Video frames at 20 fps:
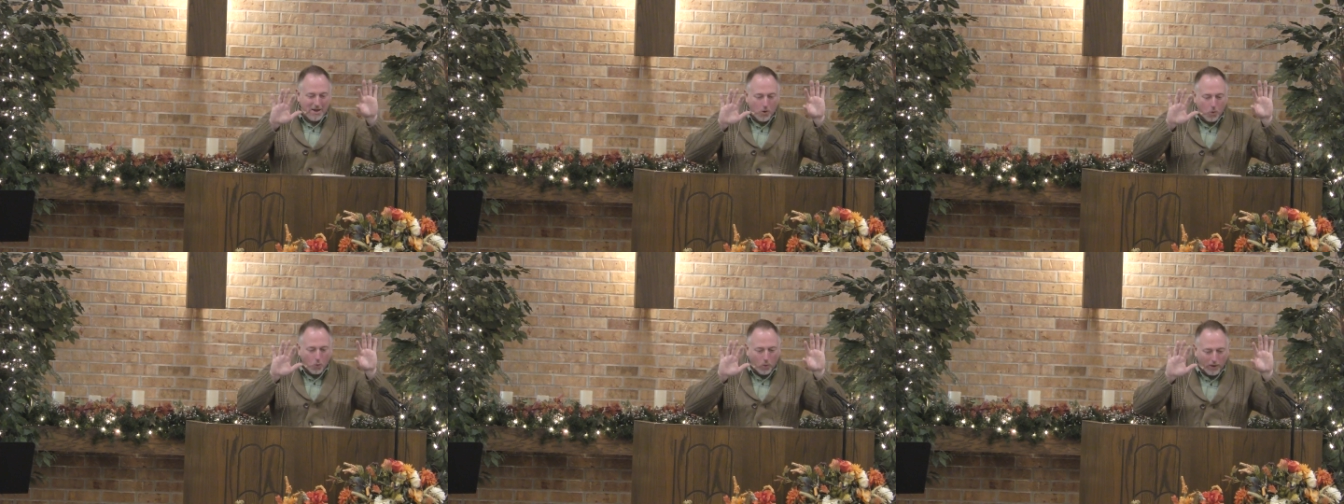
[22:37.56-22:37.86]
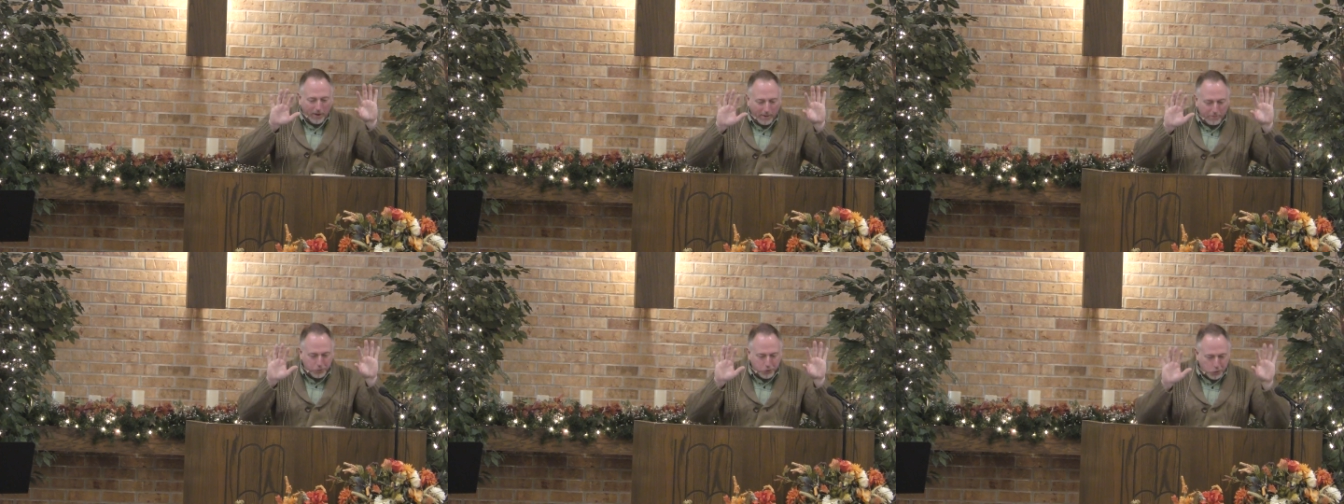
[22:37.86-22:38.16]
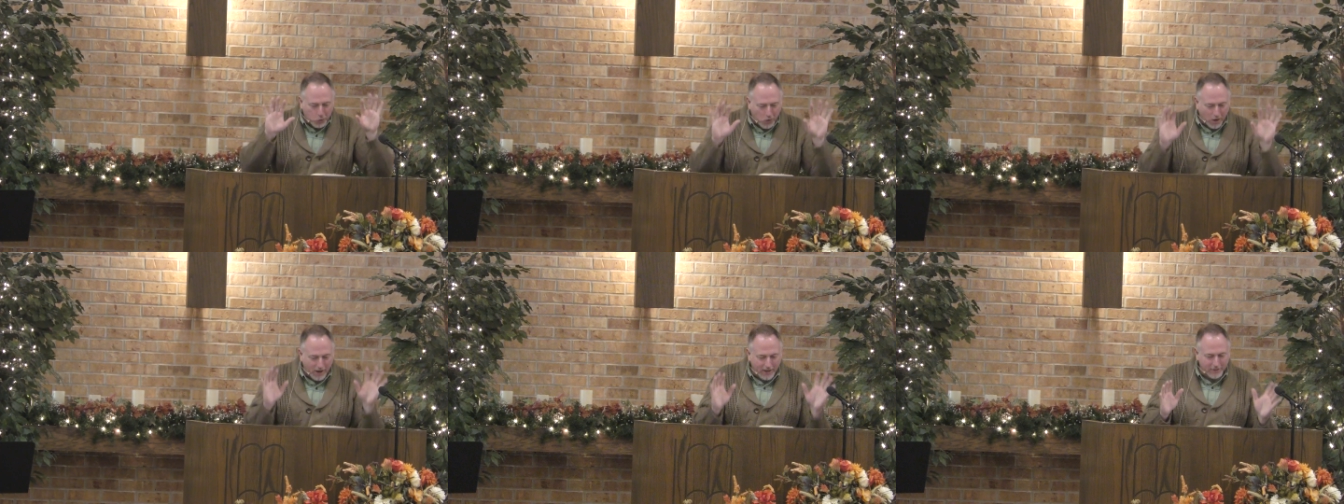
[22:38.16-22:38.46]
What I'm
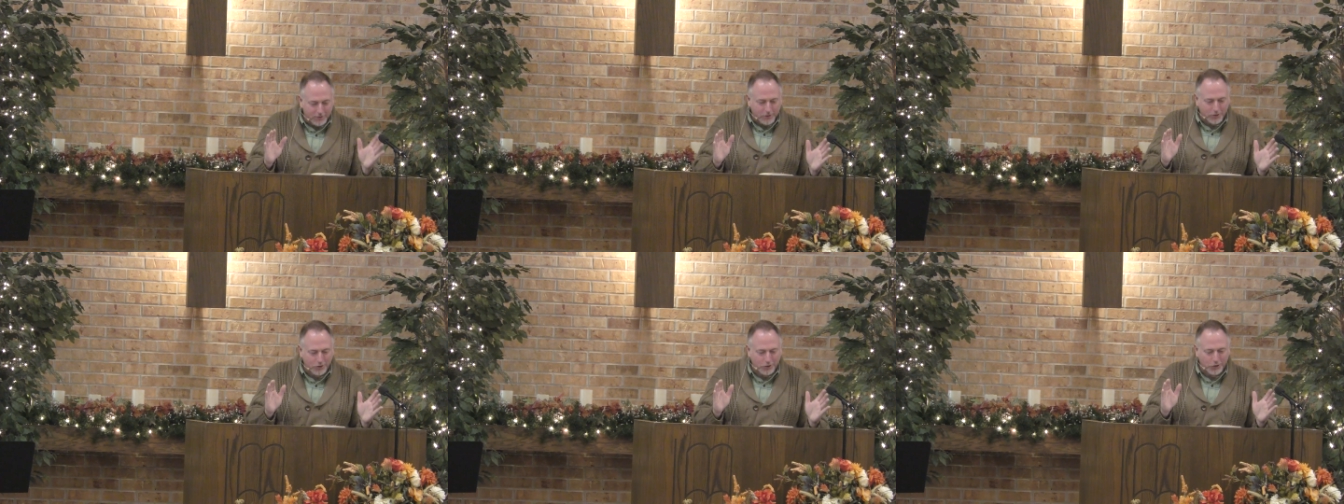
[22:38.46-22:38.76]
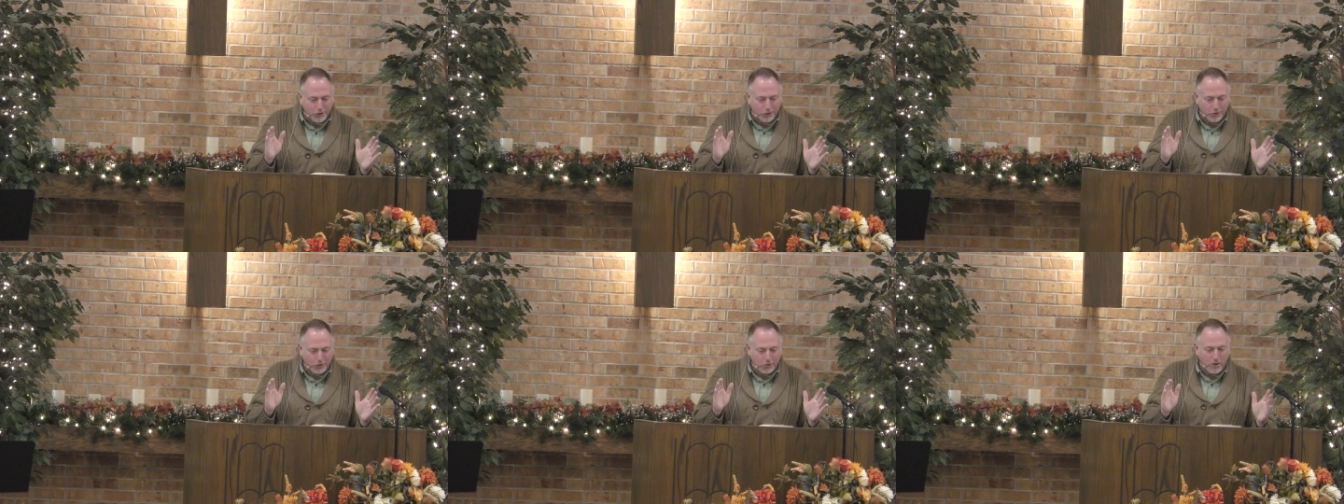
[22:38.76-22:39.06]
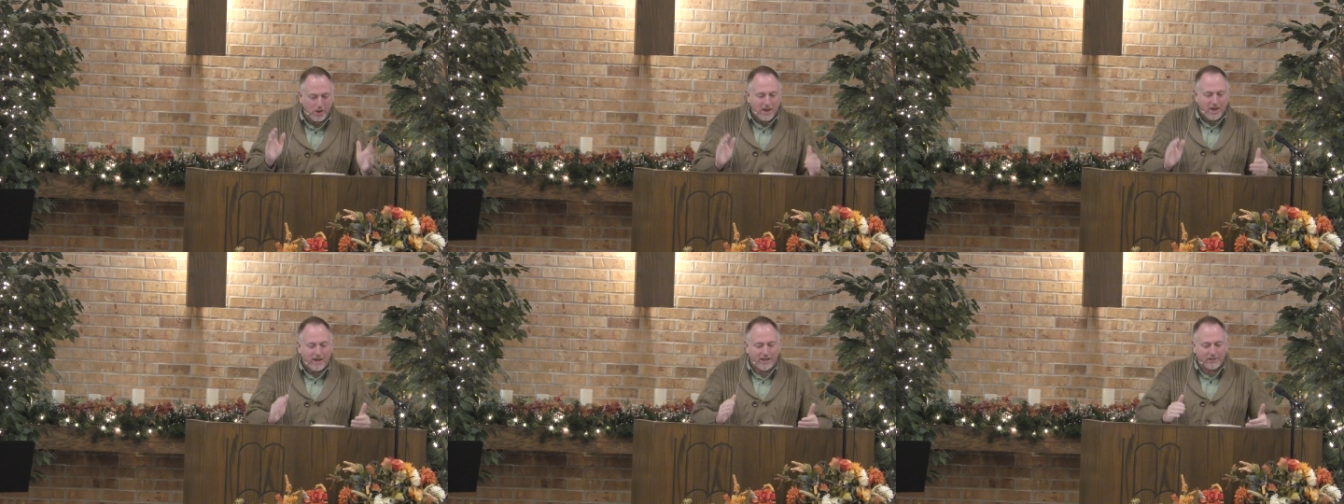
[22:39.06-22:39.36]
trying to
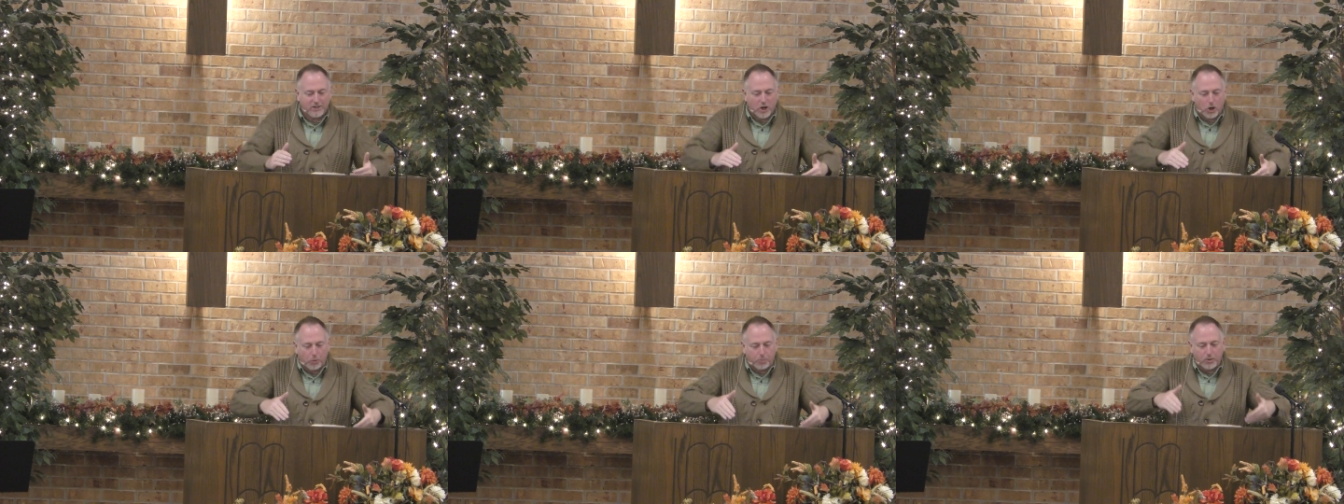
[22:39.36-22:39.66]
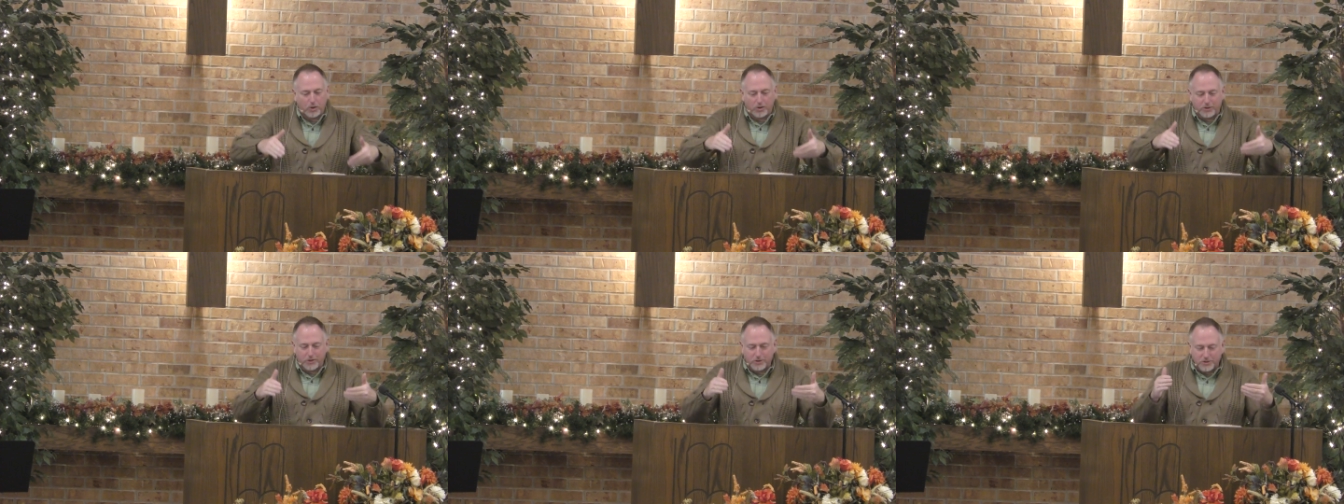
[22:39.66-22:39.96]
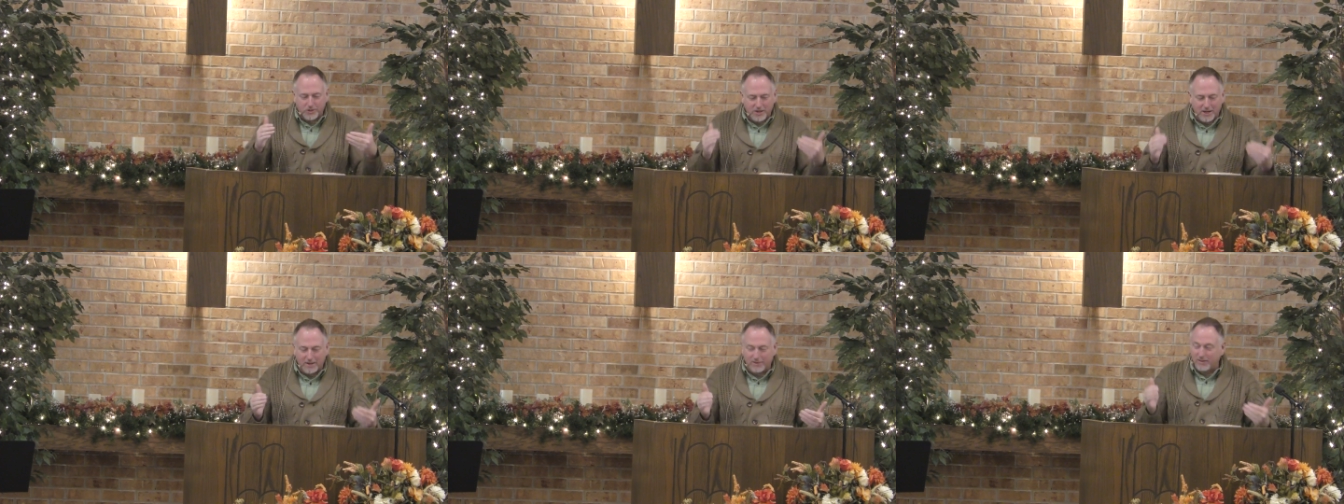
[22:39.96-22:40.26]
do is help you
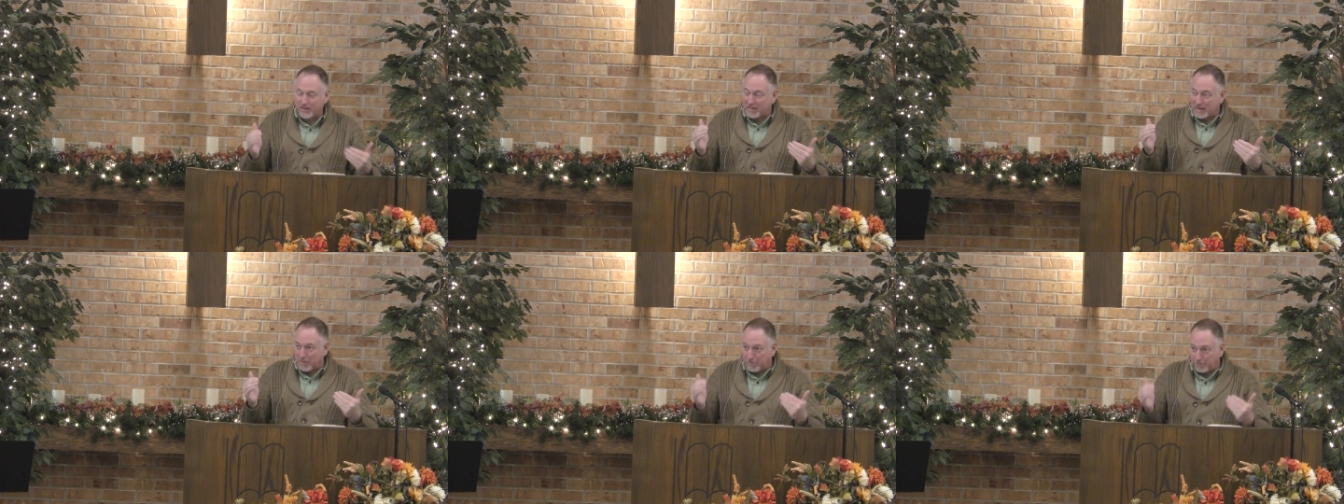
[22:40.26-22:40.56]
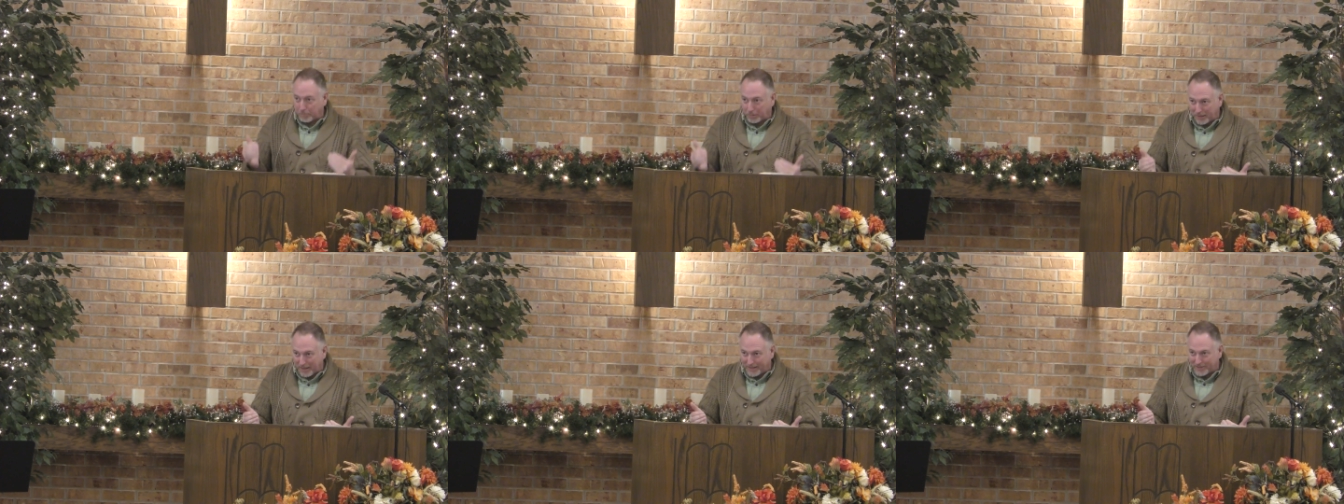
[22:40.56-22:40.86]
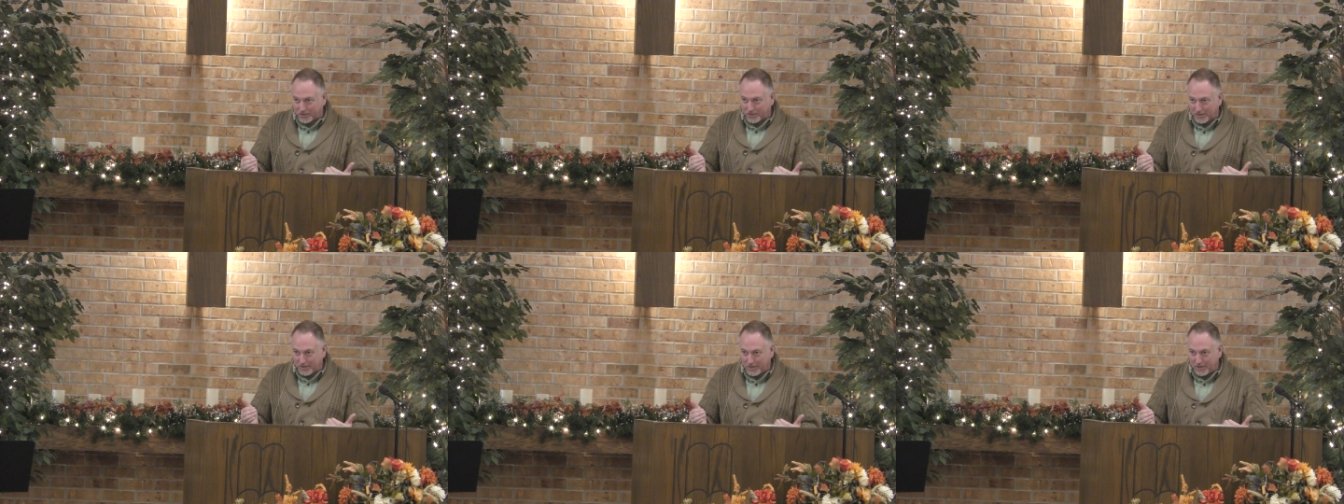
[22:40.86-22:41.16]
understand the
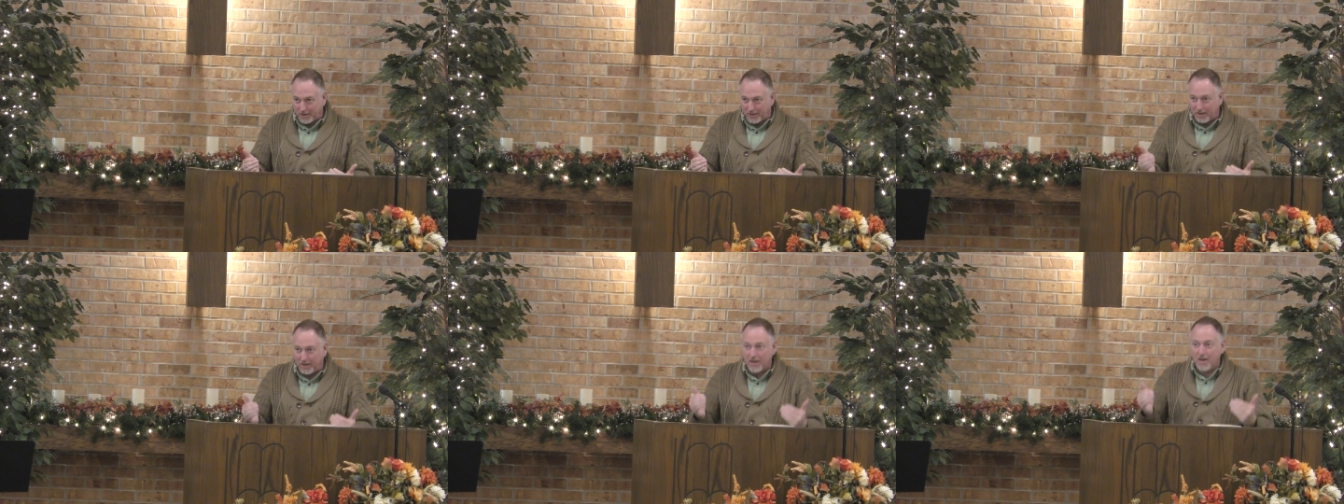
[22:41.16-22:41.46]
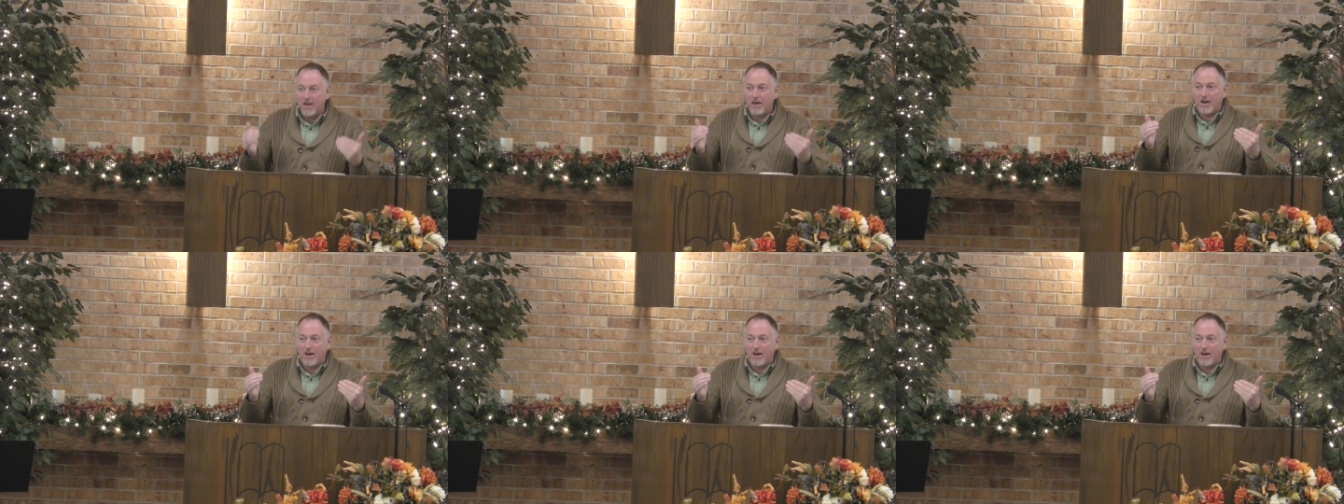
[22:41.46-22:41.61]
complexity